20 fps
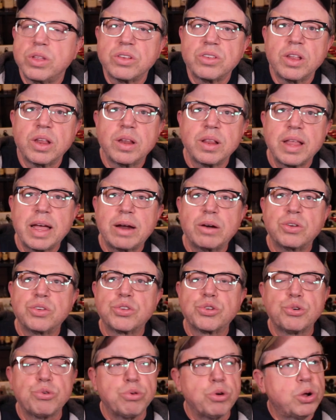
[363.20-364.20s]
That's the
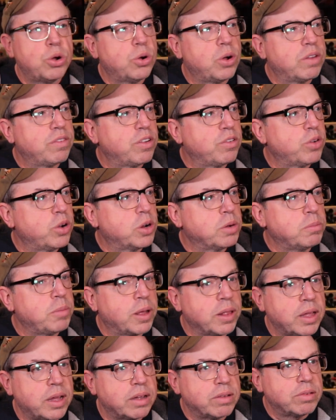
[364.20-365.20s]
loudest crow I've ever heard in my
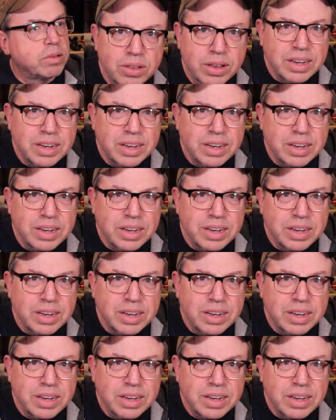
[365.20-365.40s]
life.